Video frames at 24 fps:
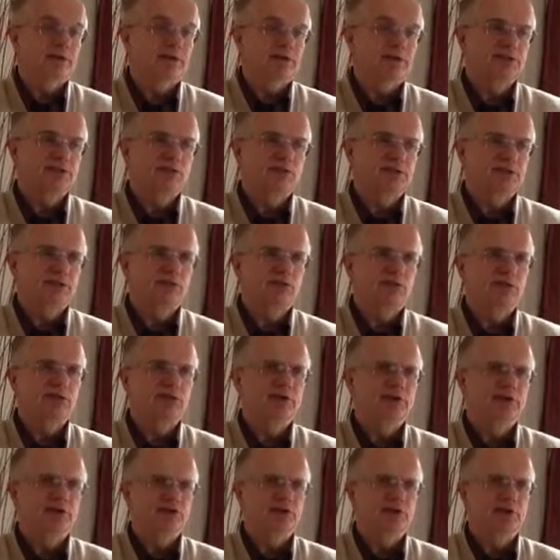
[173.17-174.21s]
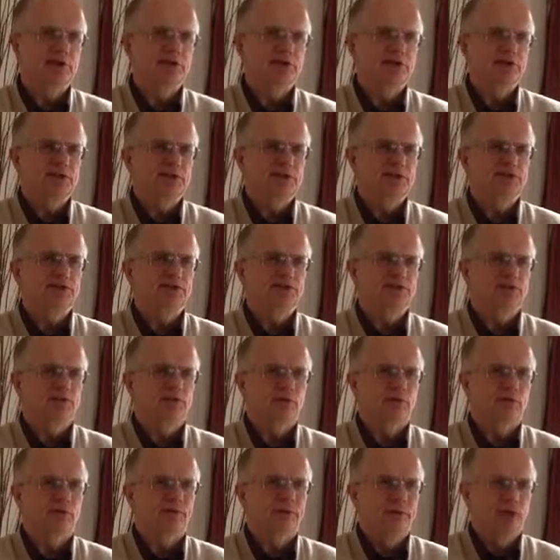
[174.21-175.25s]
set some pretty strong standards
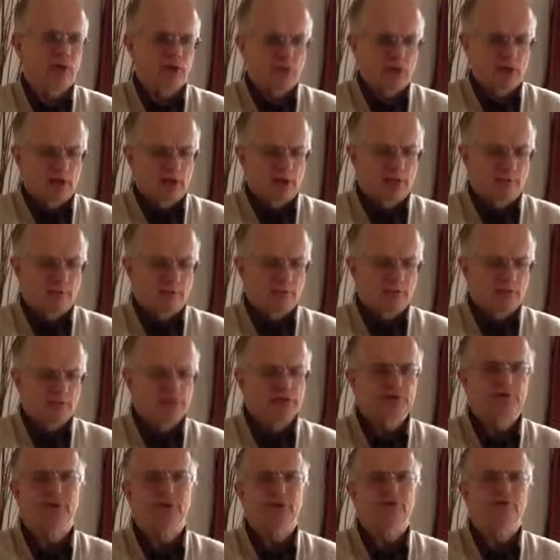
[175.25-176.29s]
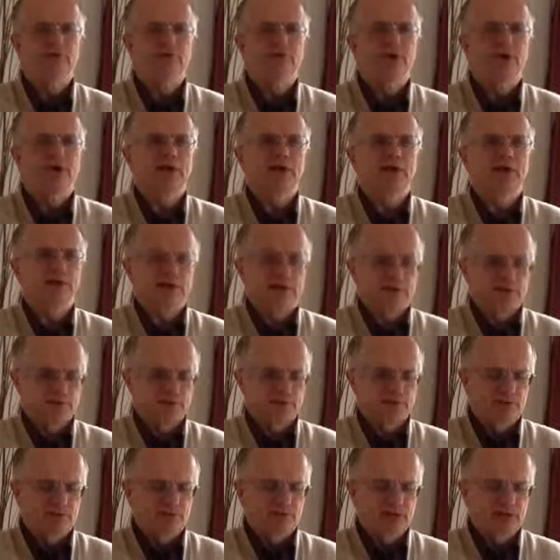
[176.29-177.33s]
for them. But you're going to have to recognize
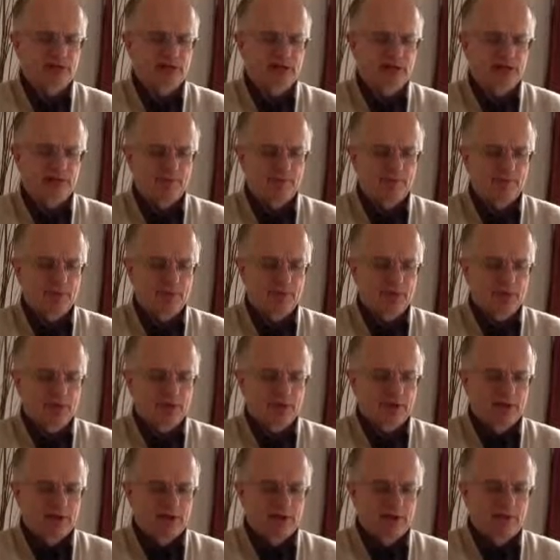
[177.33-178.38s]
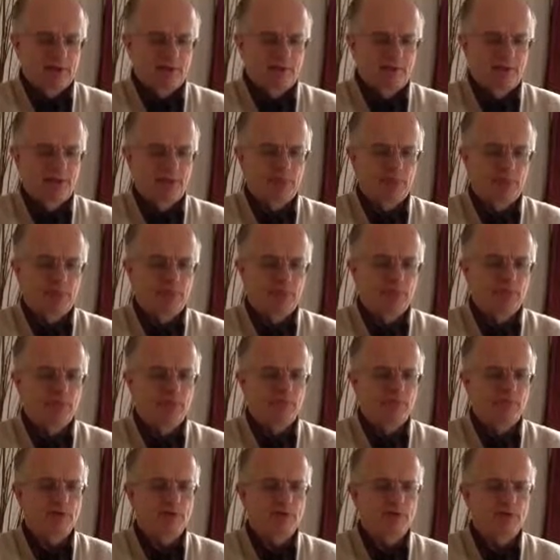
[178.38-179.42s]
with time,
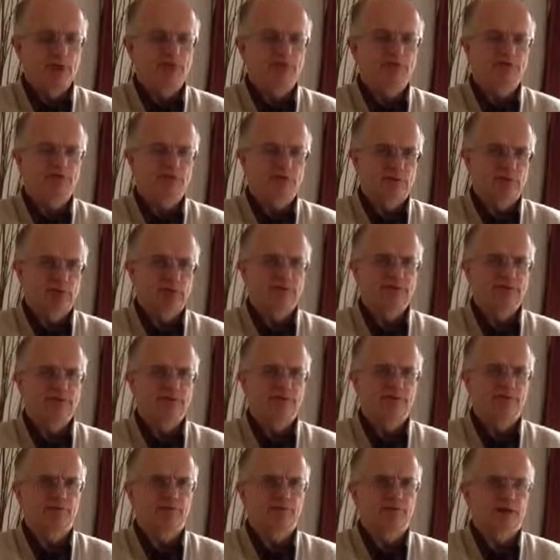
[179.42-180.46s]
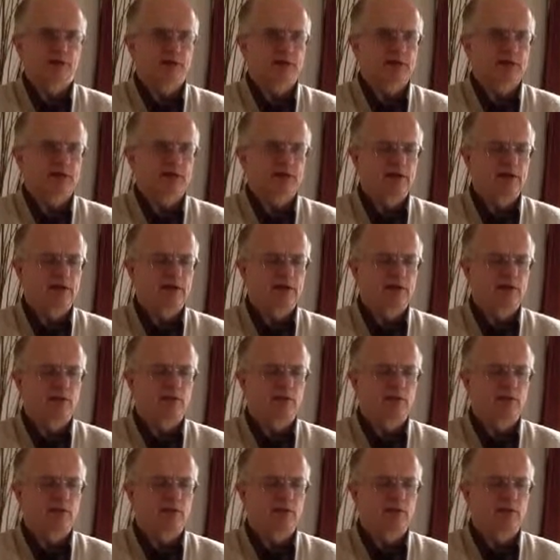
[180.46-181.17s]
you may have to relax some of that and give them